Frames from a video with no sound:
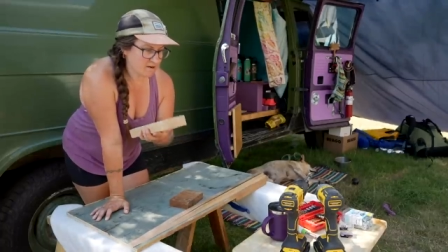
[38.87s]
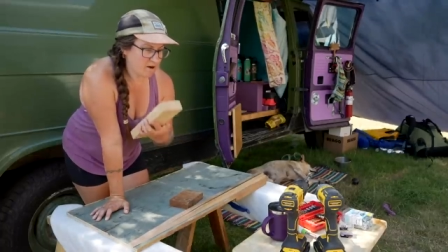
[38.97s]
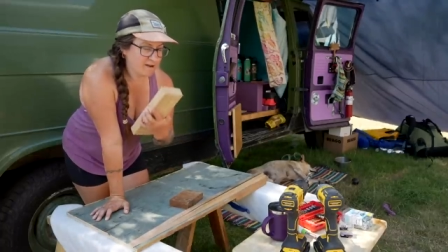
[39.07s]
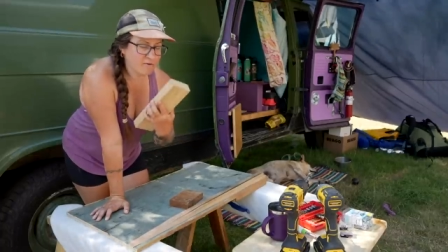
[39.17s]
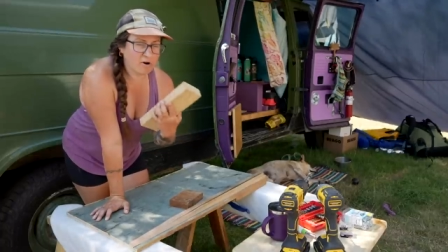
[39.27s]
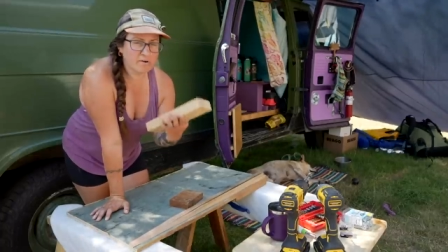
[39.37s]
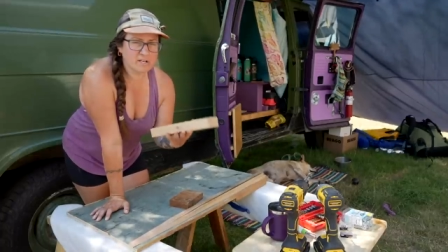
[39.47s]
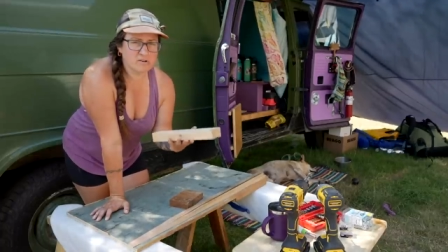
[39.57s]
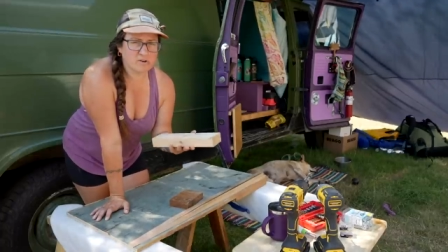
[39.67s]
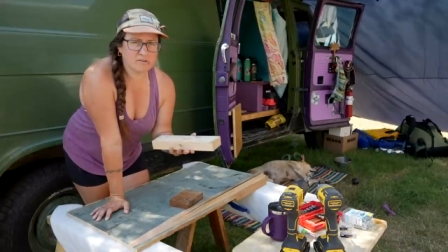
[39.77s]
I've
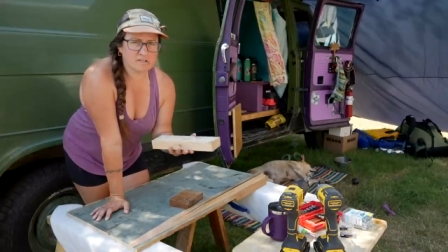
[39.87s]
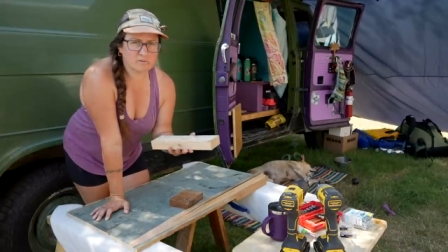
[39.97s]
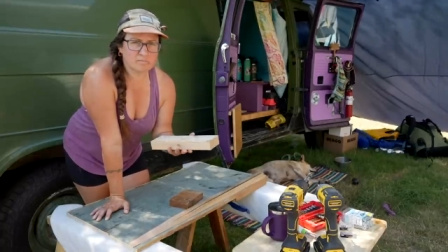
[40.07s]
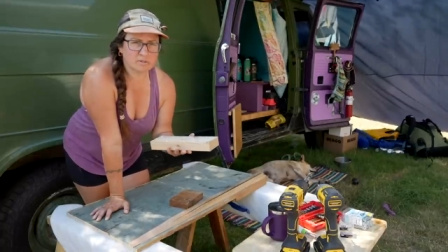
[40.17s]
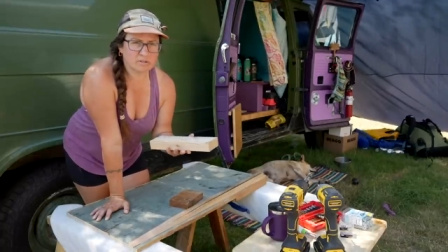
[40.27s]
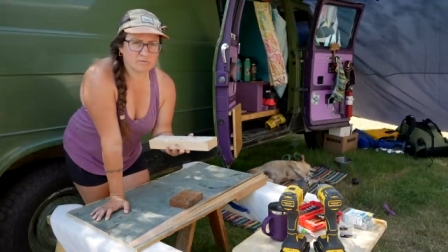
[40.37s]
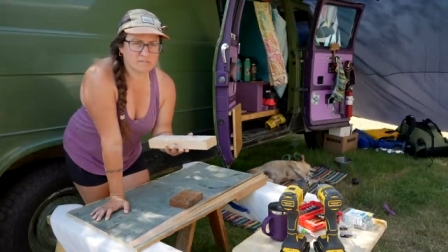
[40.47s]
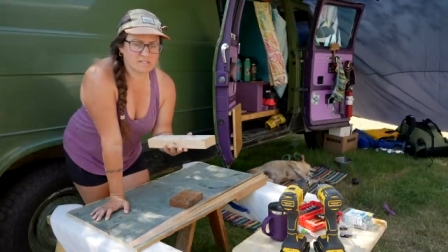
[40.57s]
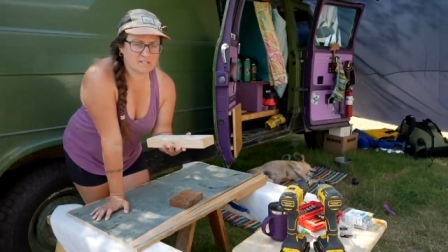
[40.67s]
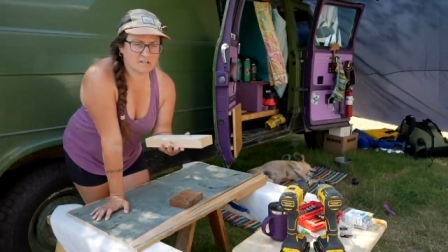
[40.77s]
already noticed when building with
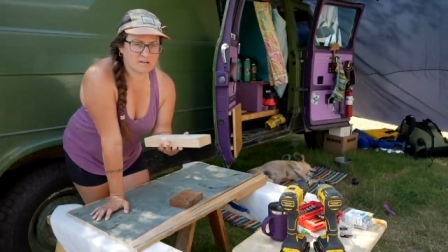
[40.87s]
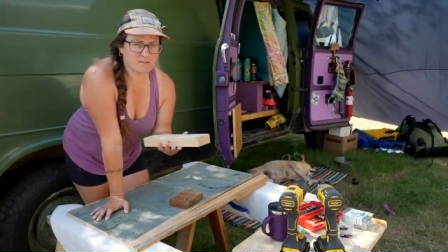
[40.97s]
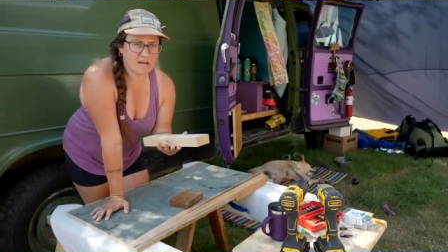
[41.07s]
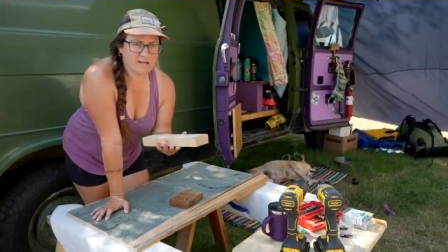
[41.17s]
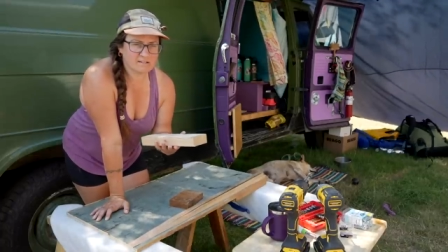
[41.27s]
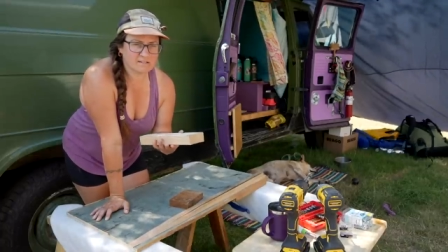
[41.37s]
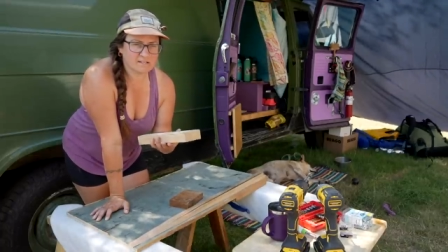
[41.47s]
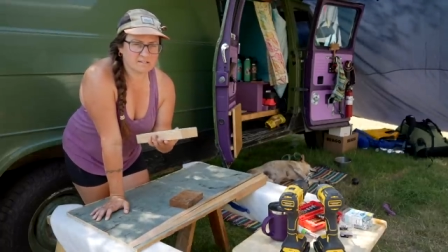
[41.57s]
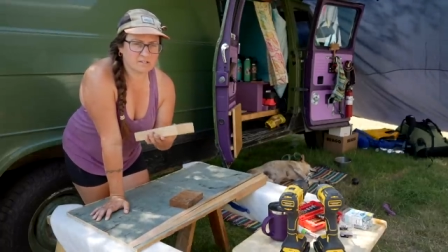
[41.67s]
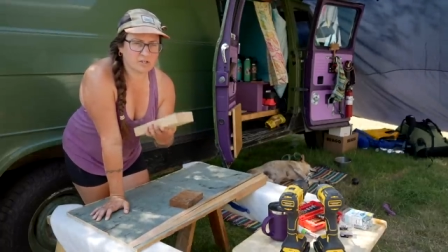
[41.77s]
cedar that
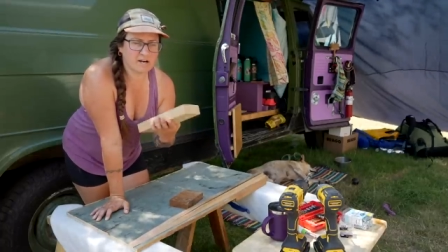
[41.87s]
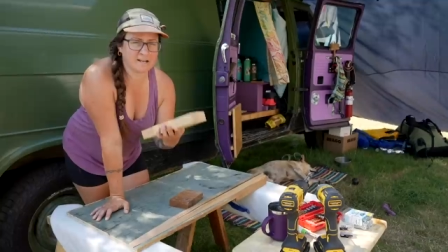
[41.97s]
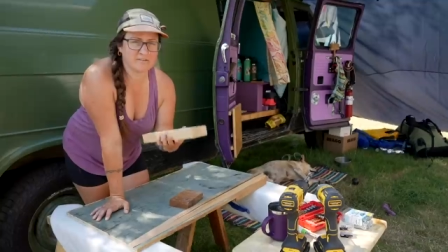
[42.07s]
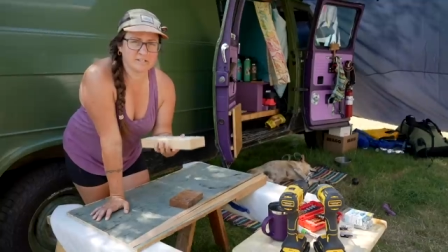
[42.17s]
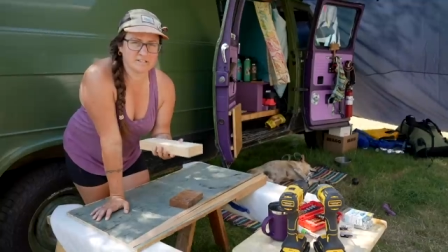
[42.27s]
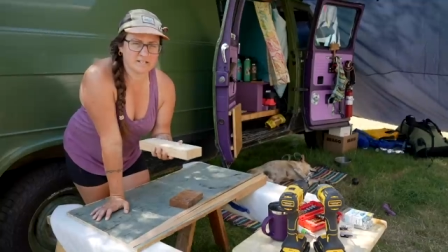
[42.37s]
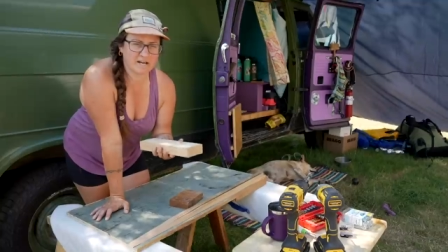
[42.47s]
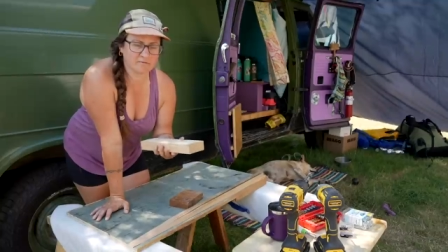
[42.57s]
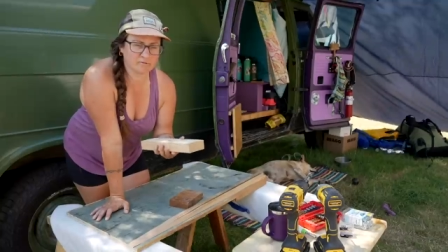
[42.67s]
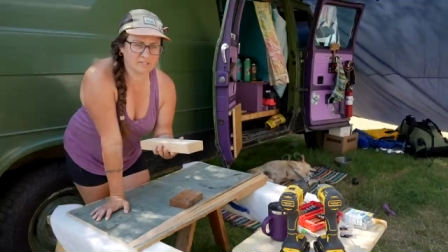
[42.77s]
to crank things
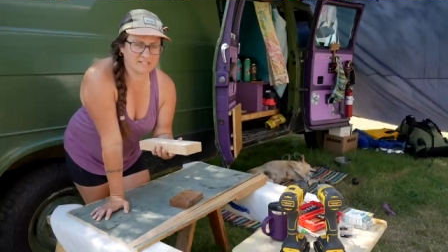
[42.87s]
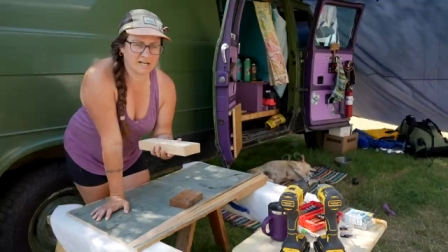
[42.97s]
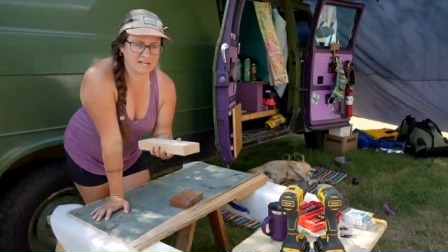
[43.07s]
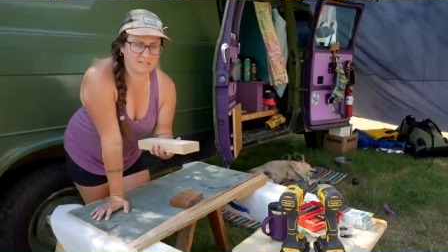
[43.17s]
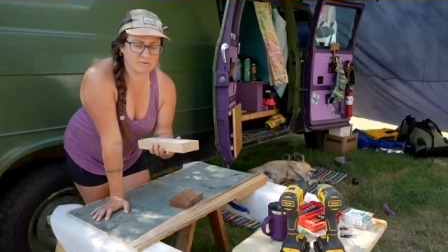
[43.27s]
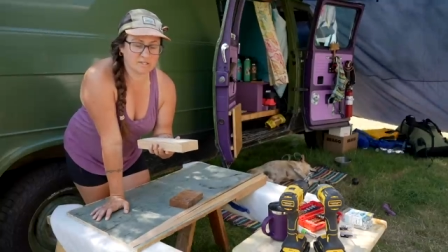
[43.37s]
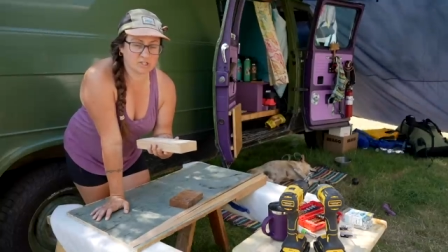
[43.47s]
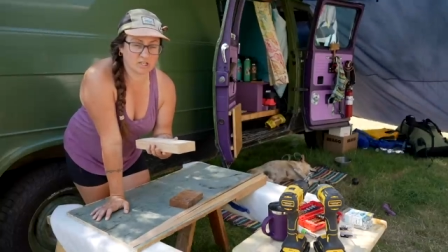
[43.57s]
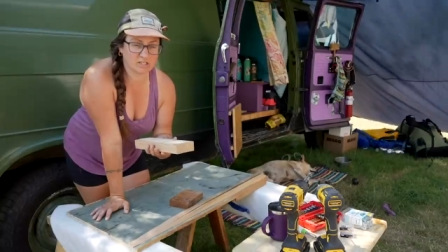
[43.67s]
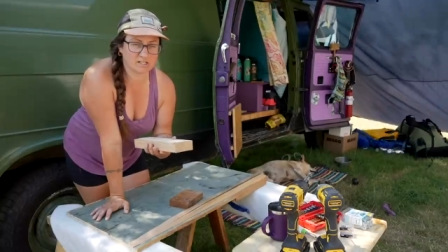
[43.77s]
down really tight to
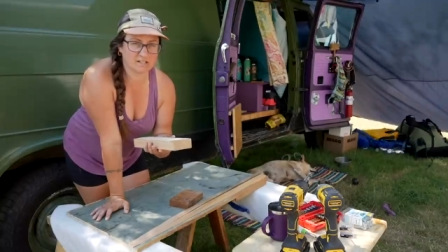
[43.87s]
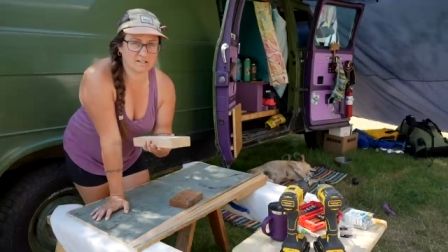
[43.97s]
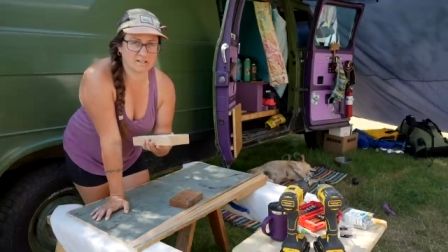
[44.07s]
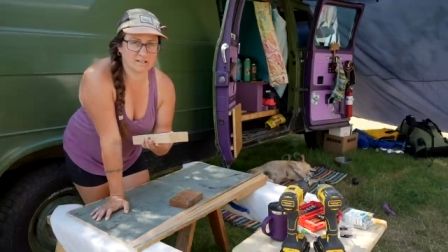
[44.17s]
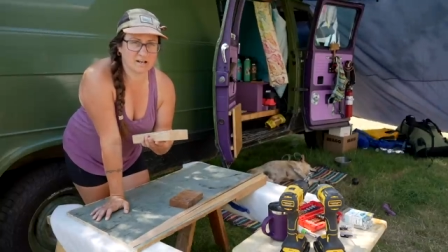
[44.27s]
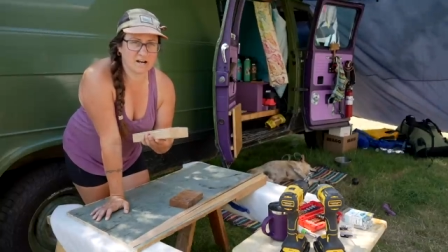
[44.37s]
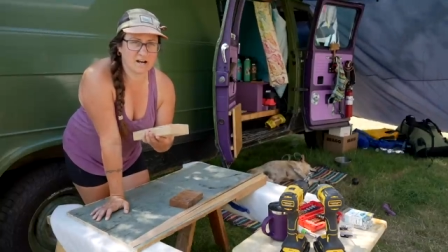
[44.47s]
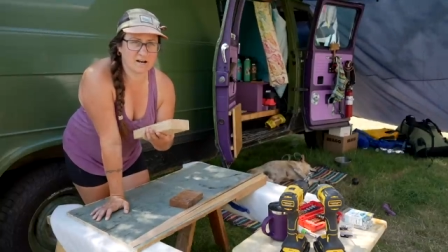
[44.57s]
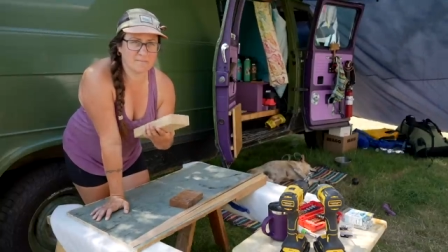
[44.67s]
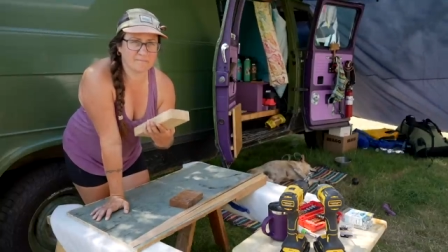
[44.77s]
each other,
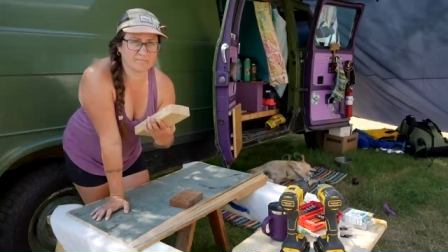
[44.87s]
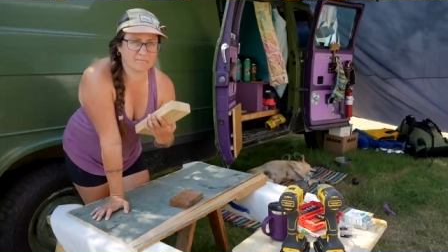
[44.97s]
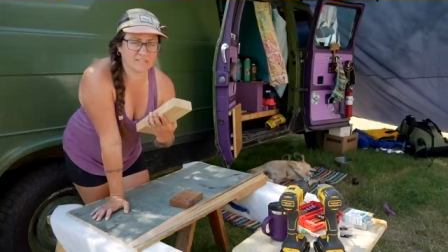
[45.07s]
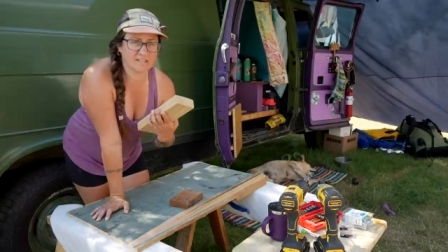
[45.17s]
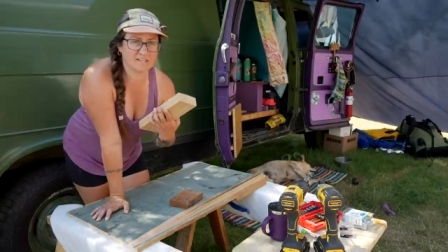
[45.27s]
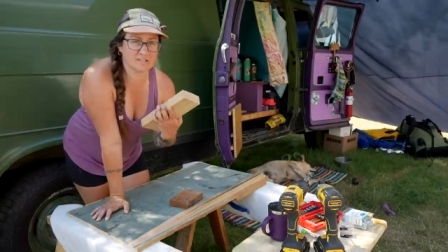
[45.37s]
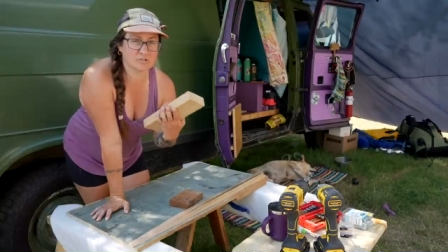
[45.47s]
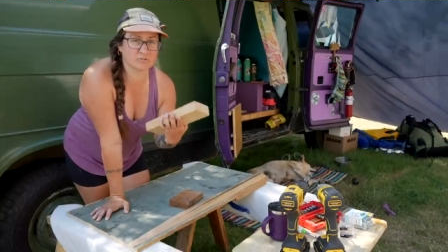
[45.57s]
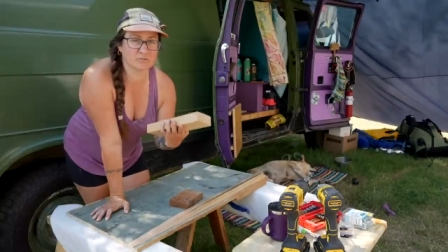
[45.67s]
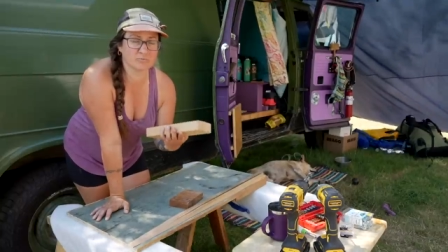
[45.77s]
um, the
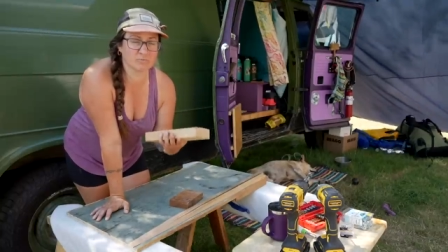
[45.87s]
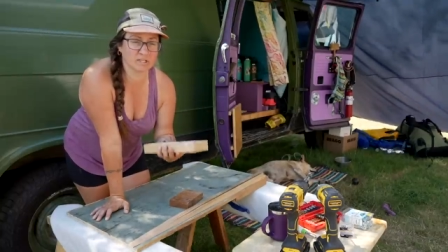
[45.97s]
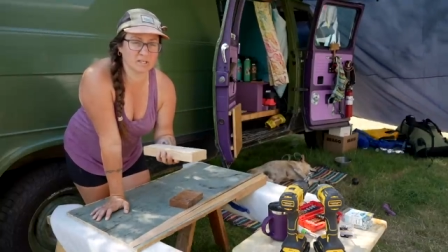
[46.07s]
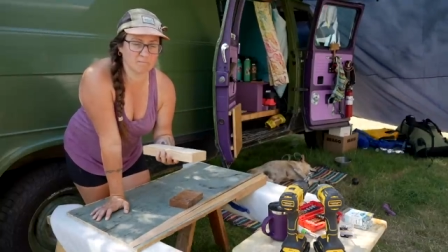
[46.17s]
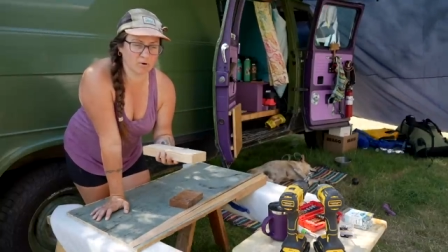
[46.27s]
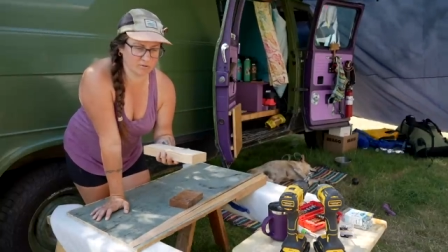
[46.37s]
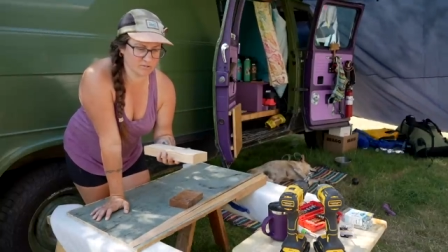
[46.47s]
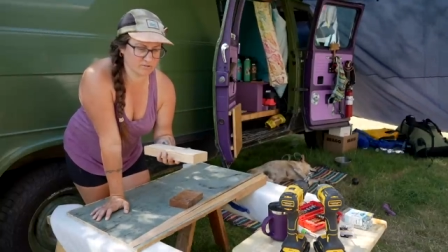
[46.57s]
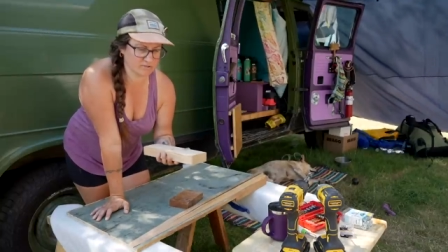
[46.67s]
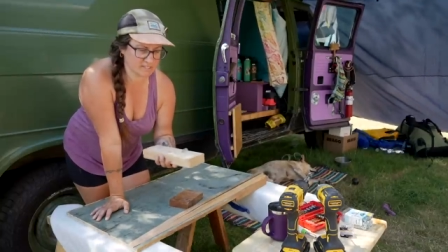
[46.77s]
screw really
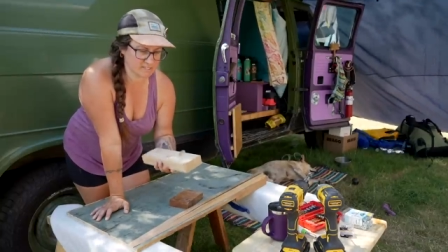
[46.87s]
pulls through the